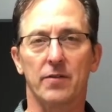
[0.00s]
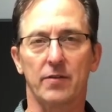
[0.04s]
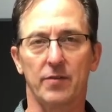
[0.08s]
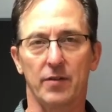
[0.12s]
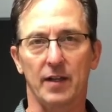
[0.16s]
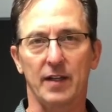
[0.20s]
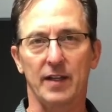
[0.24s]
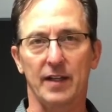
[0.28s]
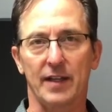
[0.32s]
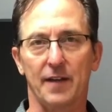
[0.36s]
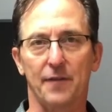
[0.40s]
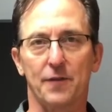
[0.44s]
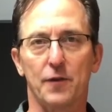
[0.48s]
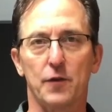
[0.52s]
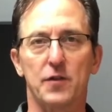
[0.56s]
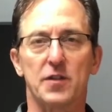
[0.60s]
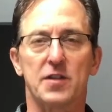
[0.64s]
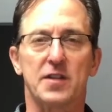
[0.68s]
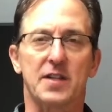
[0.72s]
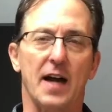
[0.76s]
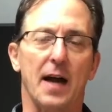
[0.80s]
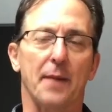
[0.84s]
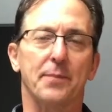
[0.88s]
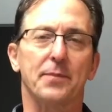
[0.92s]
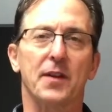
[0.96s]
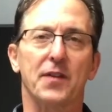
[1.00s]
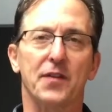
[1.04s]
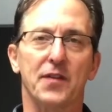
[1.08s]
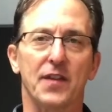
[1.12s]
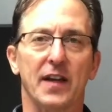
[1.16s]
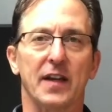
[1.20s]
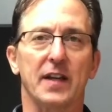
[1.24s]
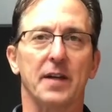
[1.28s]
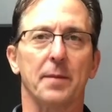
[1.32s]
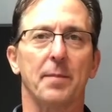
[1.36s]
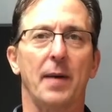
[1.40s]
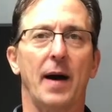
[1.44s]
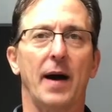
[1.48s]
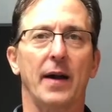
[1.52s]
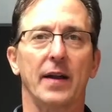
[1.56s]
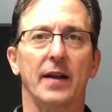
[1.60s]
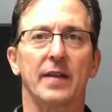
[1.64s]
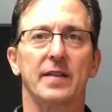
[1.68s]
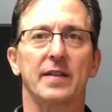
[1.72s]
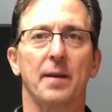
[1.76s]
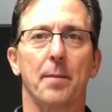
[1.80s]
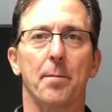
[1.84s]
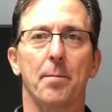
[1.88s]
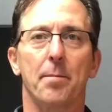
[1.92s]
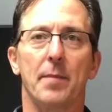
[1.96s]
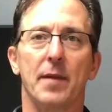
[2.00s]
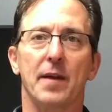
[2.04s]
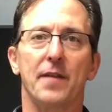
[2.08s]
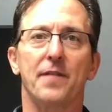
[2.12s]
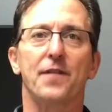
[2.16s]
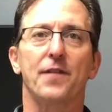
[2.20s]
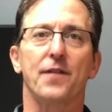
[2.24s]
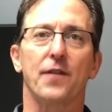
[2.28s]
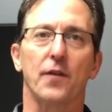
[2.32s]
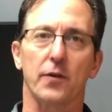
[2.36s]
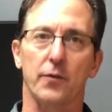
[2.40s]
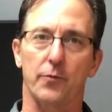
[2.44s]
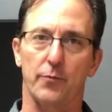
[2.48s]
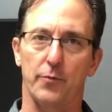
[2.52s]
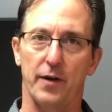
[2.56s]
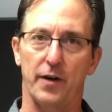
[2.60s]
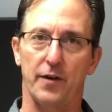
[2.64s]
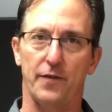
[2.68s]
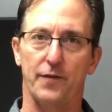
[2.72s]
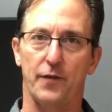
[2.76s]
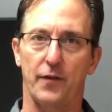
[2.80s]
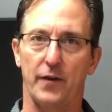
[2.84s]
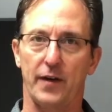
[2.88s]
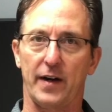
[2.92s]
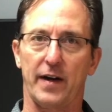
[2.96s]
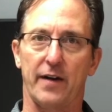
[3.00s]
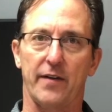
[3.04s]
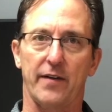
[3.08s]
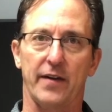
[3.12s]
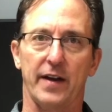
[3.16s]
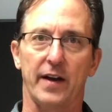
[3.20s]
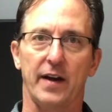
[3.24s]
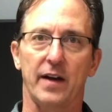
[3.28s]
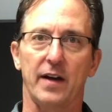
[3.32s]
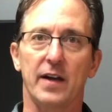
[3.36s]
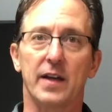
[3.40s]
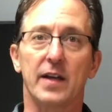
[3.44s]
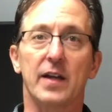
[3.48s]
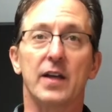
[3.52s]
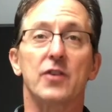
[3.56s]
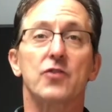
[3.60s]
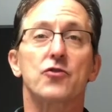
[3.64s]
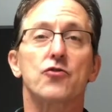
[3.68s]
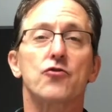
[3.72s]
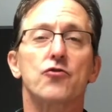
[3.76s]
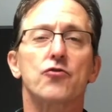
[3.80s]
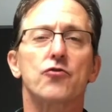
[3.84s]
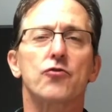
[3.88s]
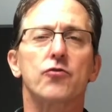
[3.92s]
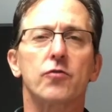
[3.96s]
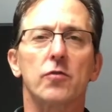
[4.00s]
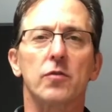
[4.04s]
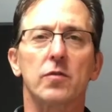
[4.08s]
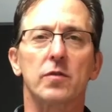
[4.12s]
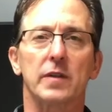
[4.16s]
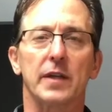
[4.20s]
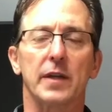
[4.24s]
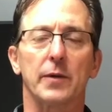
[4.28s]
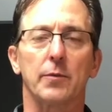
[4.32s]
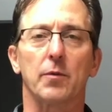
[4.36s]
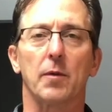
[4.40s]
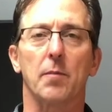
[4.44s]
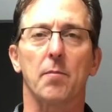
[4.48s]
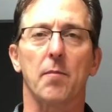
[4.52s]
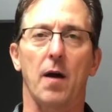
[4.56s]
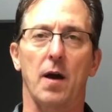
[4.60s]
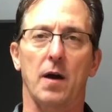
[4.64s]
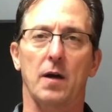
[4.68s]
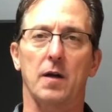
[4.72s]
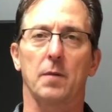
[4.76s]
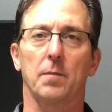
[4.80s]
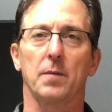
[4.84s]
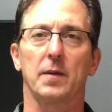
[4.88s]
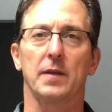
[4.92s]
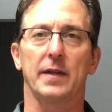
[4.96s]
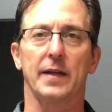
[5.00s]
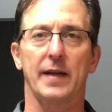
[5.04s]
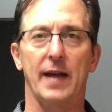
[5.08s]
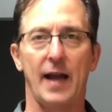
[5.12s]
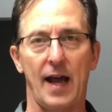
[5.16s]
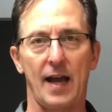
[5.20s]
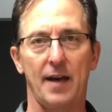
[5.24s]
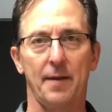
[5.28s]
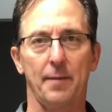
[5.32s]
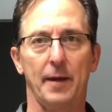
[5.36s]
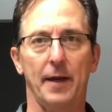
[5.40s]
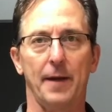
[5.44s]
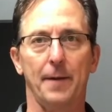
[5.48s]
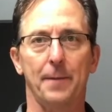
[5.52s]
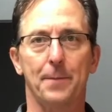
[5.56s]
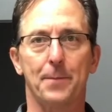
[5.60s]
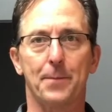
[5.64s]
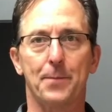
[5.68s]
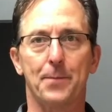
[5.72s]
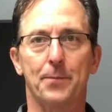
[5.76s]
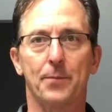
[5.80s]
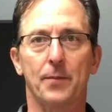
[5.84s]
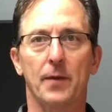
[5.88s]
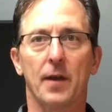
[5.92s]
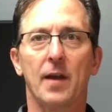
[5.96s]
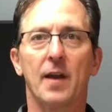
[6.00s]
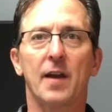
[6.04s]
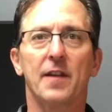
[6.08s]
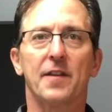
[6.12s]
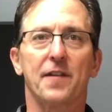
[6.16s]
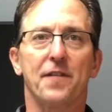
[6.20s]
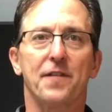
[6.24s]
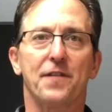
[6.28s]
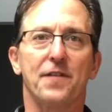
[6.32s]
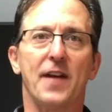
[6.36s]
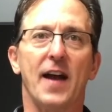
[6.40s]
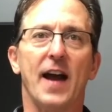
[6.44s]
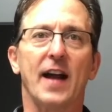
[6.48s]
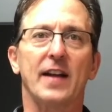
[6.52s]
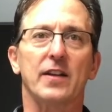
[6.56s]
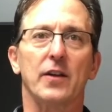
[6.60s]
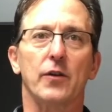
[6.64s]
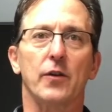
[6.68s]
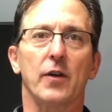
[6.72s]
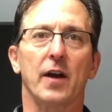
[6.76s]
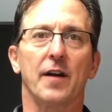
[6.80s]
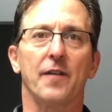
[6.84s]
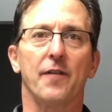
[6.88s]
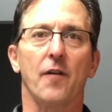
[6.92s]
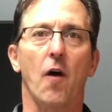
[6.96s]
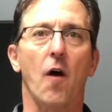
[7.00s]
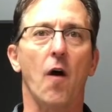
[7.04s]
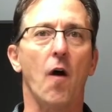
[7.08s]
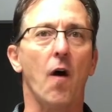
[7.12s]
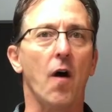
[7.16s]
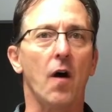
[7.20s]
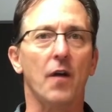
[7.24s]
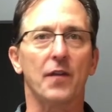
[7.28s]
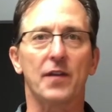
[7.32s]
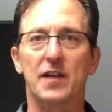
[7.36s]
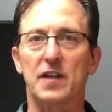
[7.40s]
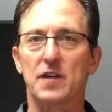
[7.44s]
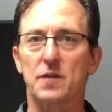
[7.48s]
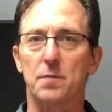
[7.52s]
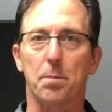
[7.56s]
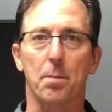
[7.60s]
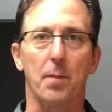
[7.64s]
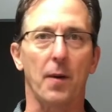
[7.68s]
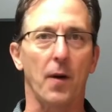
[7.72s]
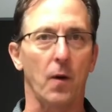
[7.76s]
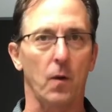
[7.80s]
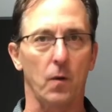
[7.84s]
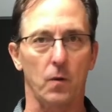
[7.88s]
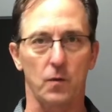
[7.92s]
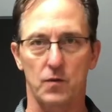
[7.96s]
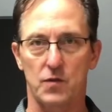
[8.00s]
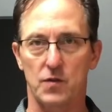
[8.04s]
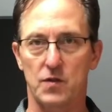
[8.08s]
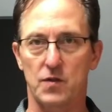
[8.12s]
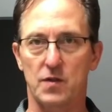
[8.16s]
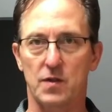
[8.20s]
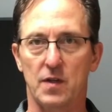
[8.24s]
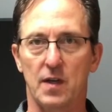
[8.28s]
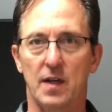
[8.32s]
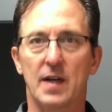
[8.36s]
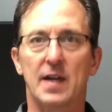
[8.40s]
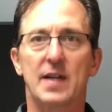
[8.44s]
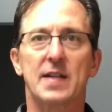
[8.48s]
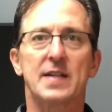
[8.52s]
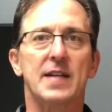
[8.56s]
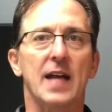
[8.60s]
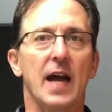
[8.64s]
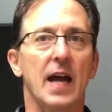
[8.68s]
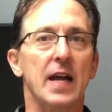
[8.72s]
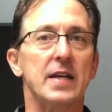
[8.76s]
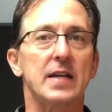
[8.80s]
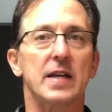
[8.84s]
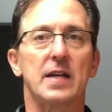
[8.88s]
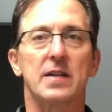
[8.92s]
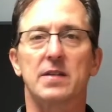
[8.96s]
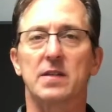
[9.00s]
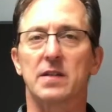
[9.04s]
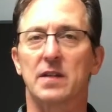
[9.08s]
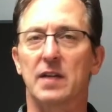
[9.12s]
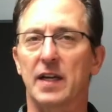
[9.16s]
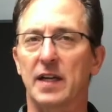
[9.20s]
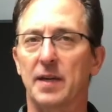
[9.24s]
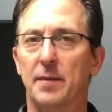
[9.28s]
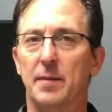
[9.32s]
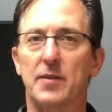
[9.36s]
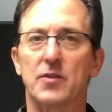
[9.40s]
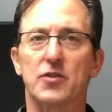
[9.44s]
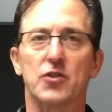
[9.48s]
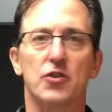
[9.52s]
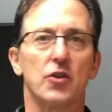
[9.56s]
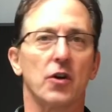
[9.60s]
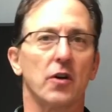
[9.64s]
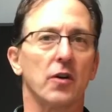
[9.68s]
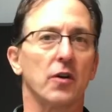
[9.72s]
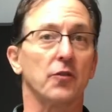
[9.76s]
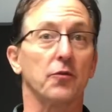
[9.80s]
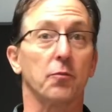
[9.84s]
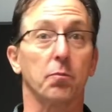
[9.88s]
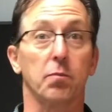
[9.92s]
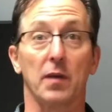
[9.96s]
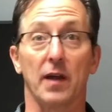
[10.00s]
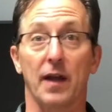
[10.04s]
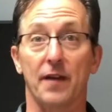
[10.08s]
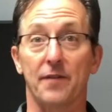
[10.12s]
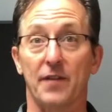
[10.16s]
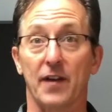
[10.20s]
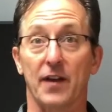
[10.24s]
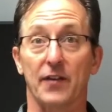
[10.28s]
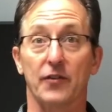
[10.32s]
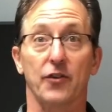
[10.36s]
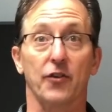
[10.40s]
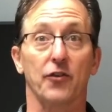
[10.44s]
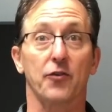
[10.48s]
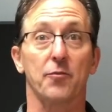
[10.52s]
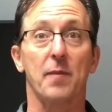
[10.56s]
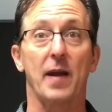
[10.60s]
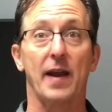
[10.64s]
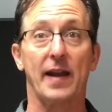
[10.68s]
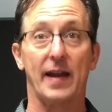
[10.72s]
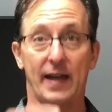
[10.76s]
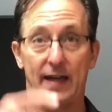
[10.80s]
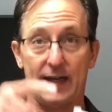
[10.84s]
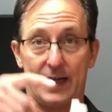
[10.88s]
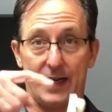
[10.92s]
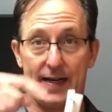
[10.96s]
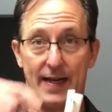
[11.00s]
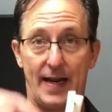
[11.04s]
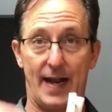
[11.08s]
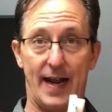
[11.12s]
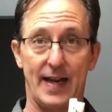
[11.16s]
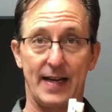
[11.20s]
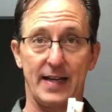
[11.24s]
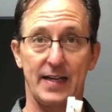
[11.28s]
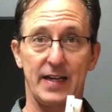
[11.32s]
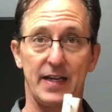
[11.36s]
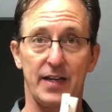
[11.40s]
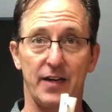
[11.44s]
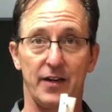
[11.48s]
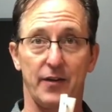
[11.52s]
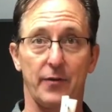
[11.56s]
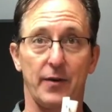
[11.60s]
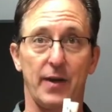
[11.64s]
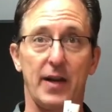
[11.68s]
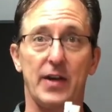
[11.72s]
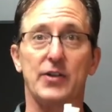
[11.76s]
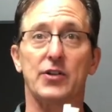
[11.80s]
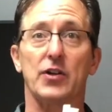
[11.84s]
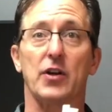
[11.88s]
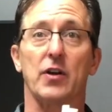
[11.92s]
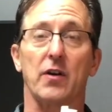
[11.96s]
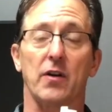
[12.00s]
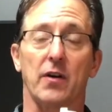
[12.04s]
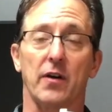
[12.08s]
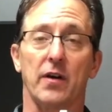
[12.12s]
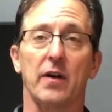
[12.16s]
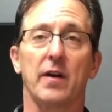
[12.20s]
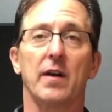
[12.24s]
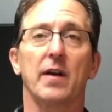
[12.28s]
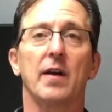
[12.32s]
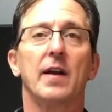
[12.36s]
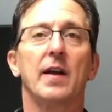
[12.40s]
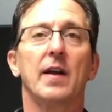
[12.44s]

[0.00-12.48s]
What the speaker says: Really, if you stop to think about it, the midfoot, rear foot area is truly remarkable anatomy. The fact that you have all these bones, tendons, ligaments, nerves, blood vessels making a 90-degree turn